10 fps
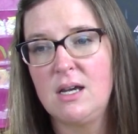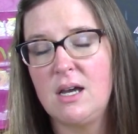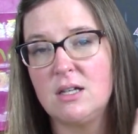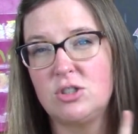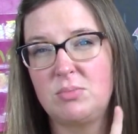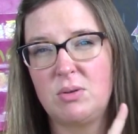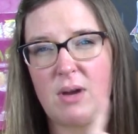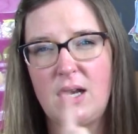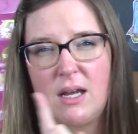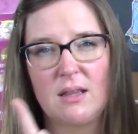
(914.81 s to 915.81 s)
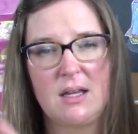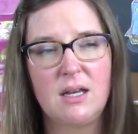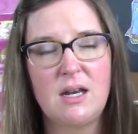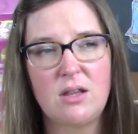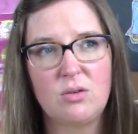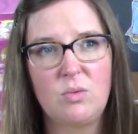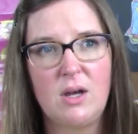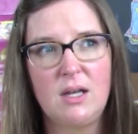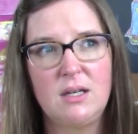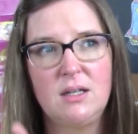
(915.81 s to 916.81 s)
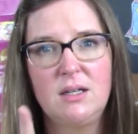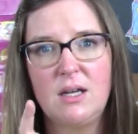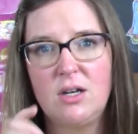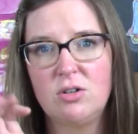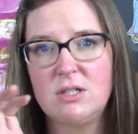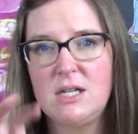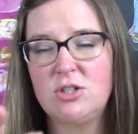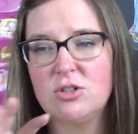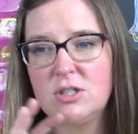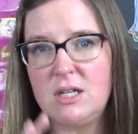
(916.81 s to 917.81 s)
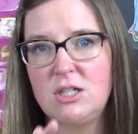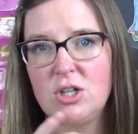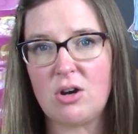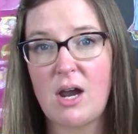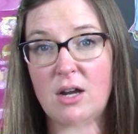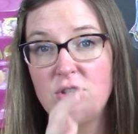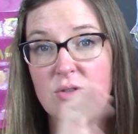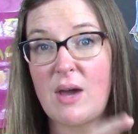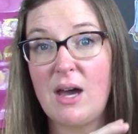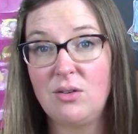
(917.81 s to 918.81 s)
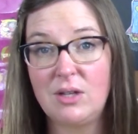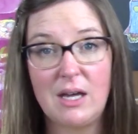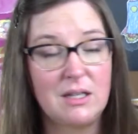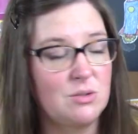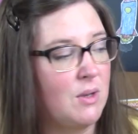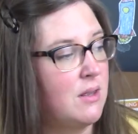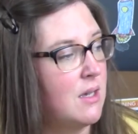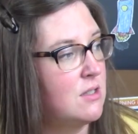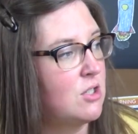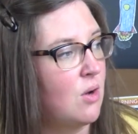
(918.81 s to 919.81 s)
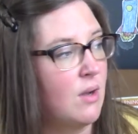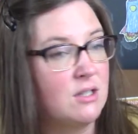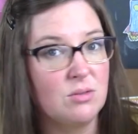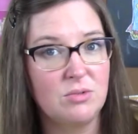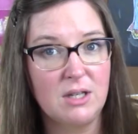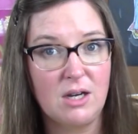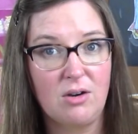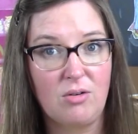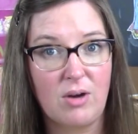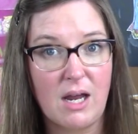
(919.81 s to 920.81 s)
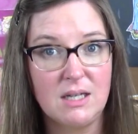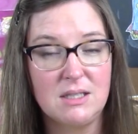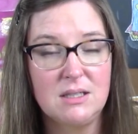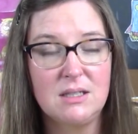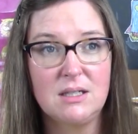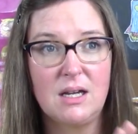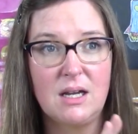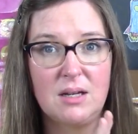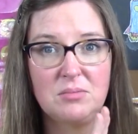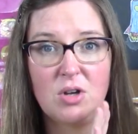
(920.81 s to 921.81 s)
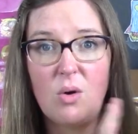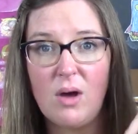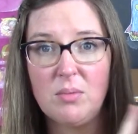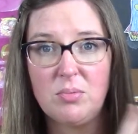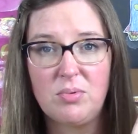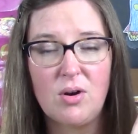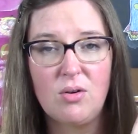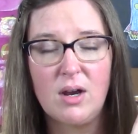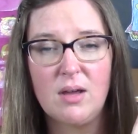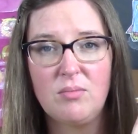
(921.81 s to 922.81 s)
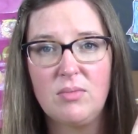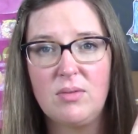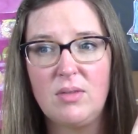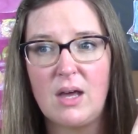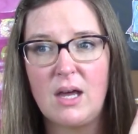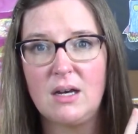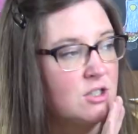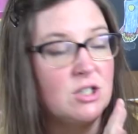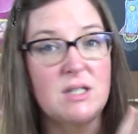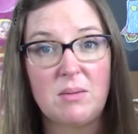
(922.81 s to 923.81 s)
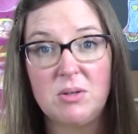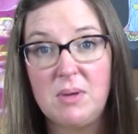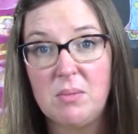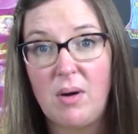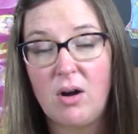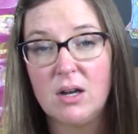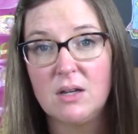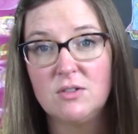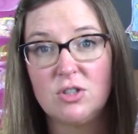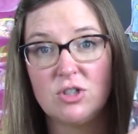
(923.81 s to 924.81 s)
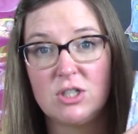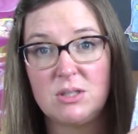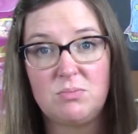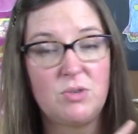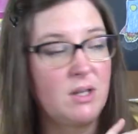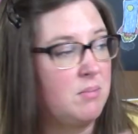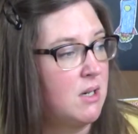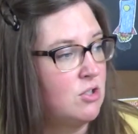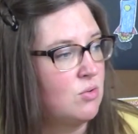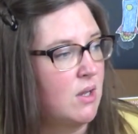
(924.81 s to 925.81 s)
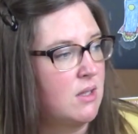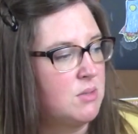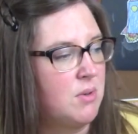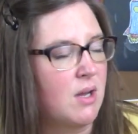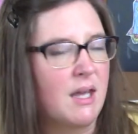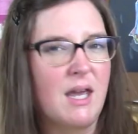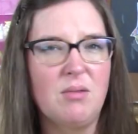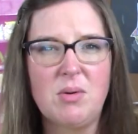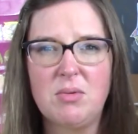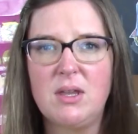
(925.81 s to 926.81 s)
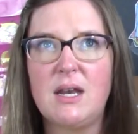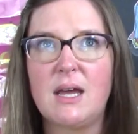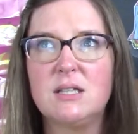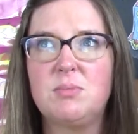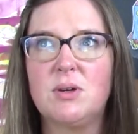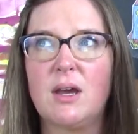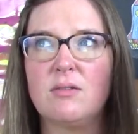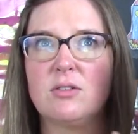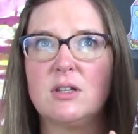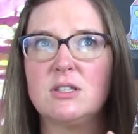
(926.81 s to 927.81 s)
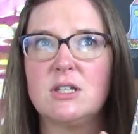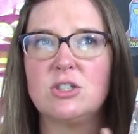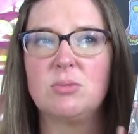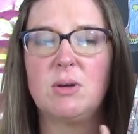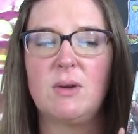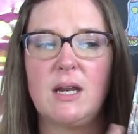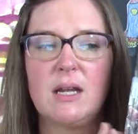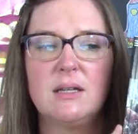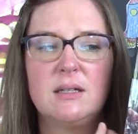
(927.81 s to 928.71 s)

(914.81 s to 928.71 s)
and she'll be writing, I think, another one. And her teacher's teaching her how to do outlines with it. So it's a really great um, co-op program that she's able to be a part of. So she's really been enjoying this book. I can't remember the next book after this that she'll be reading.